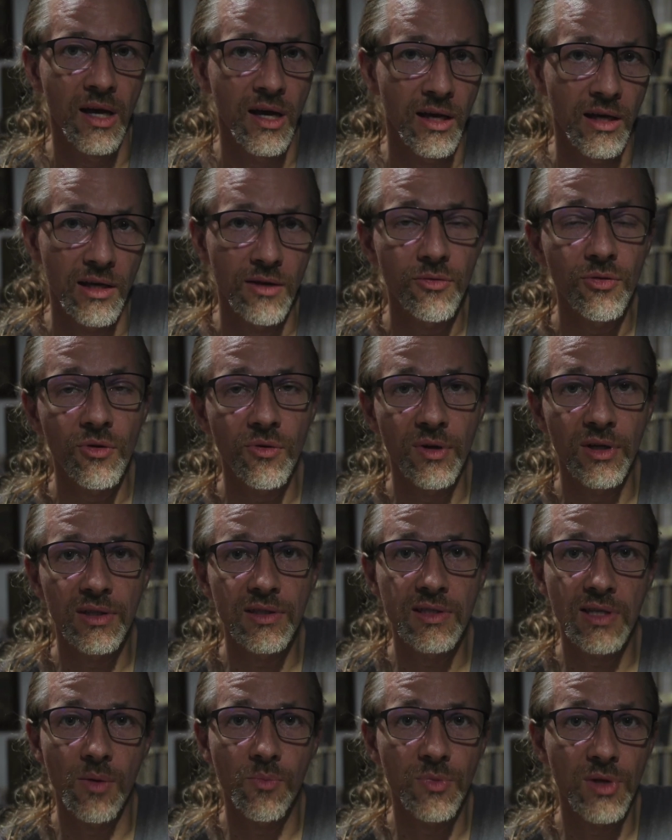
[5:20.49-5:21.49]
If you want
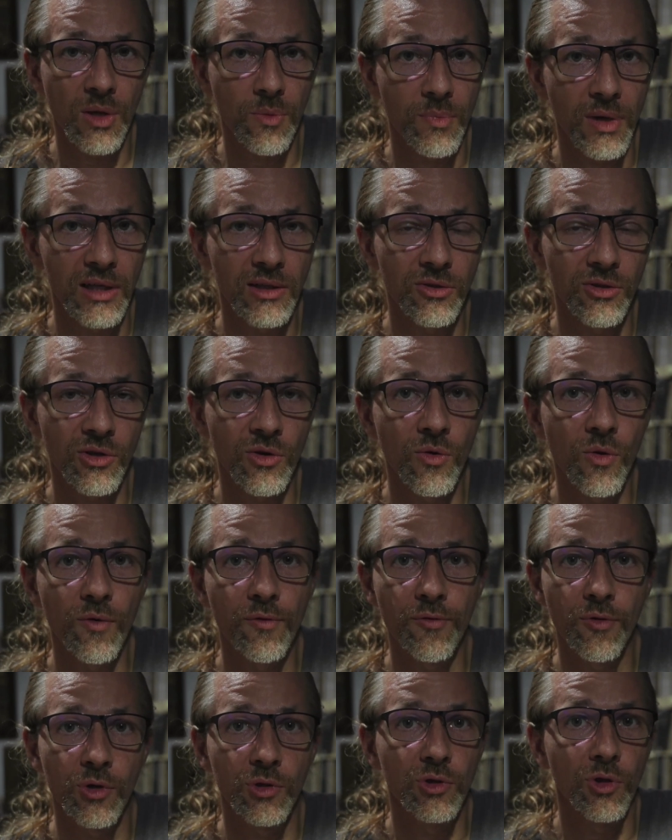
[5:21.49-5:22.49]
something better, go
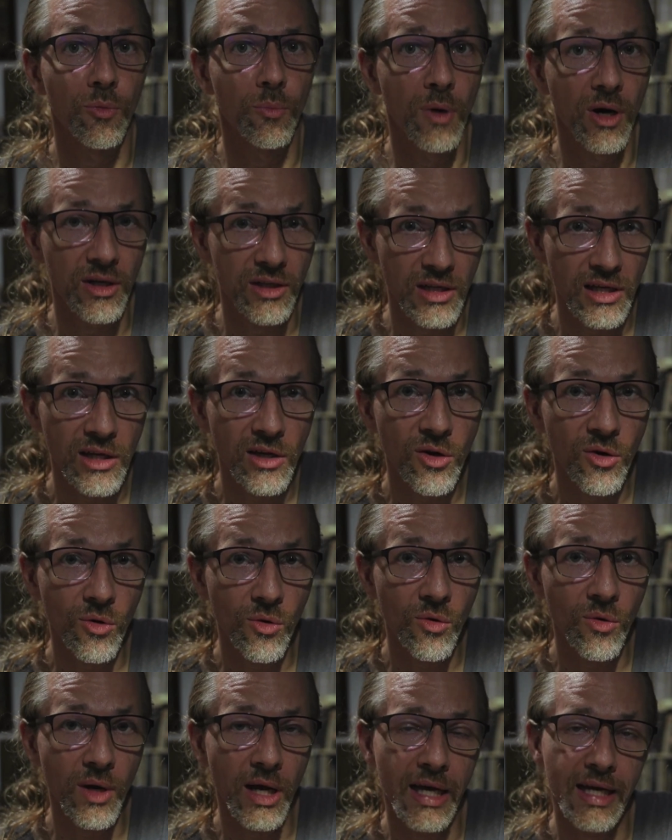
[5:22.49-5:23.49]
for the
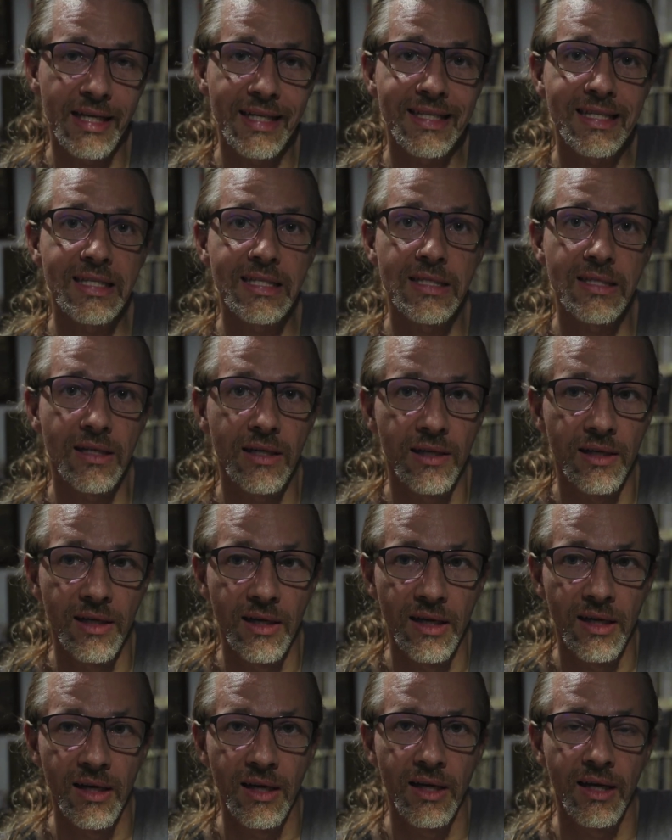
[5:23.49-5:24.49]
Marinco ends.
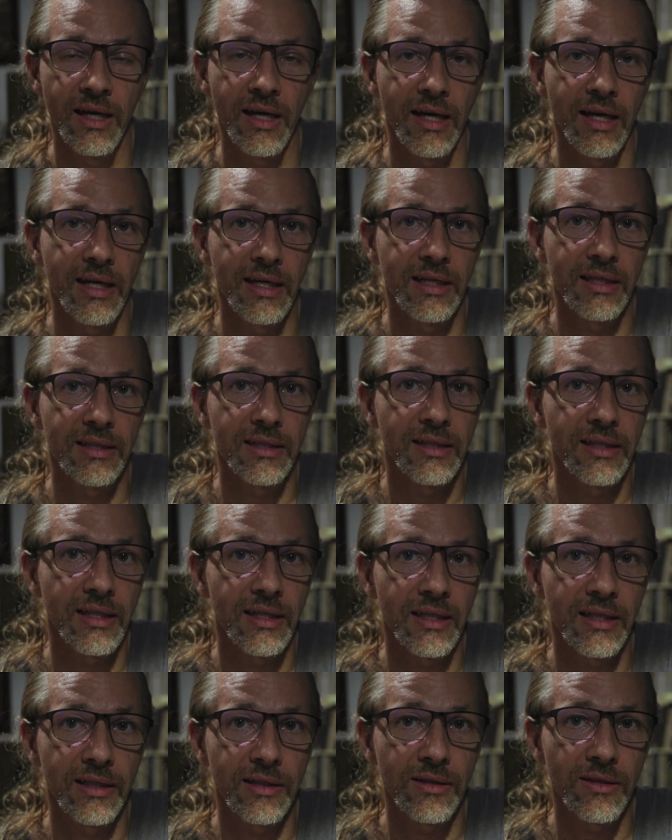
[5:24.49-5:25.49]
And
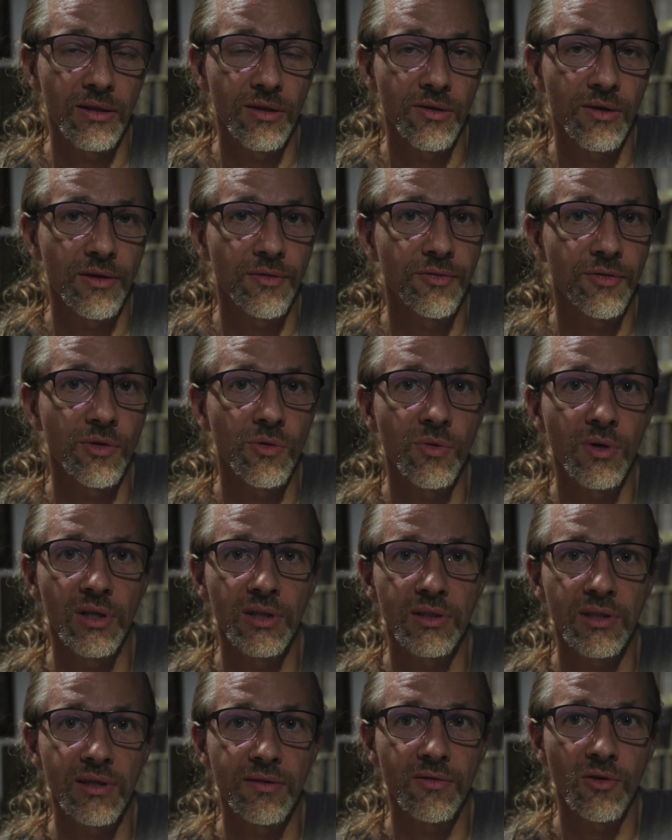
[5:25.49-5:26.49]
then if you
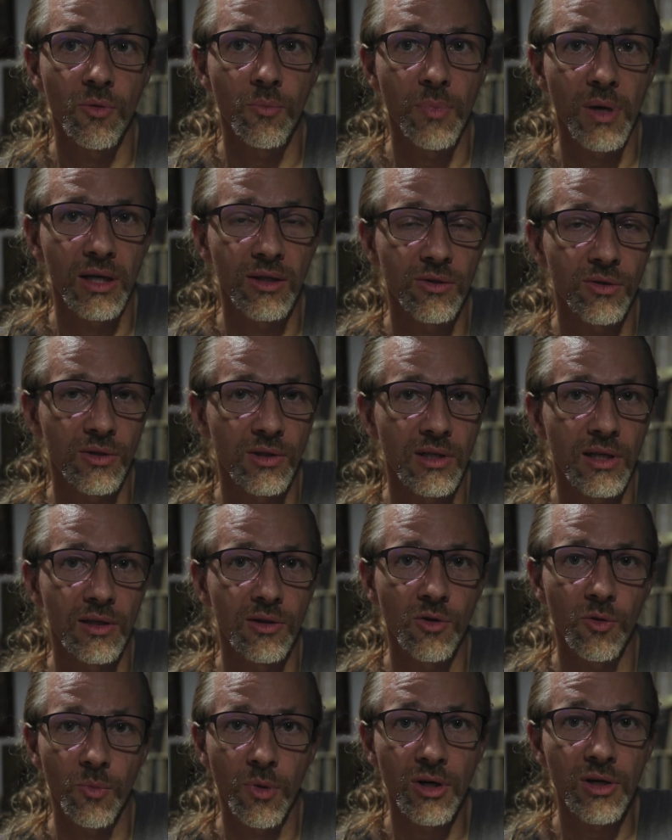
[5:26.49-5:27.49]
want even better than the
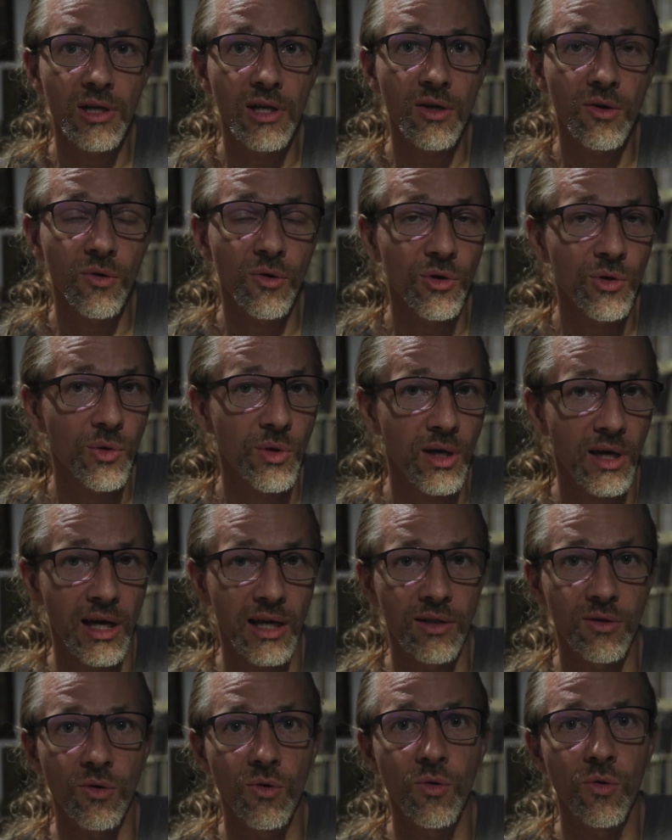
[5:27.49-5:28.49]
Marinco, you
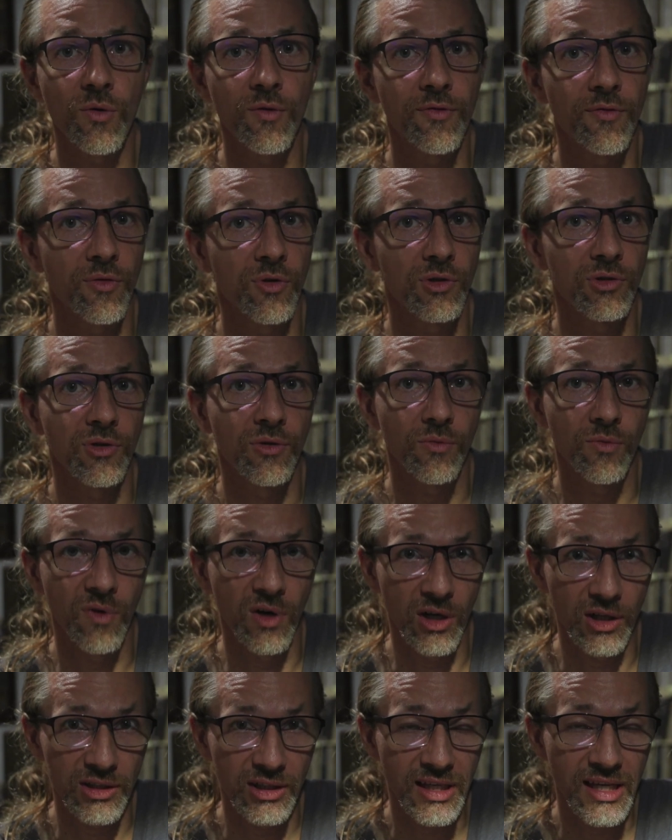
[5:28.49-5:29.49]
can go for the
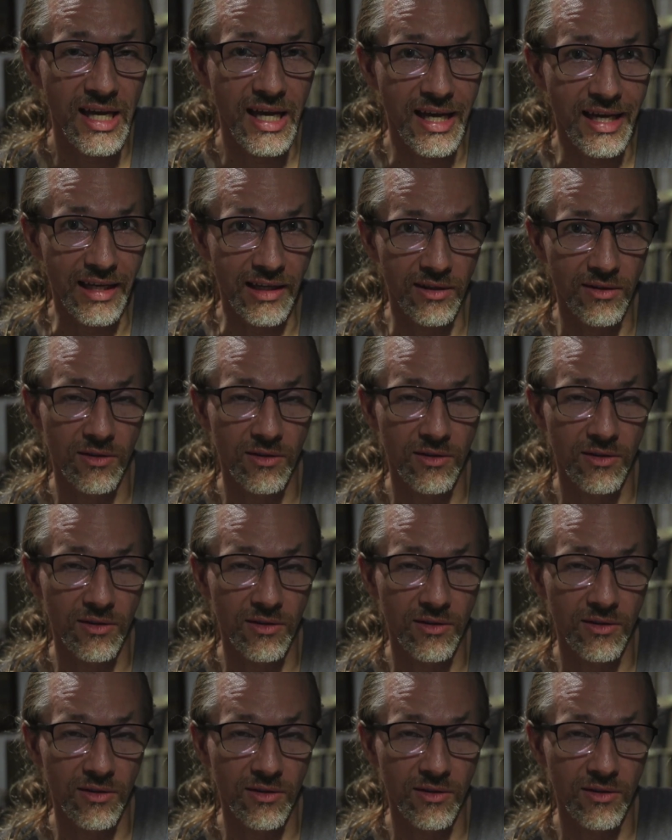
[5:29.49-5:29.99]
Wattgate.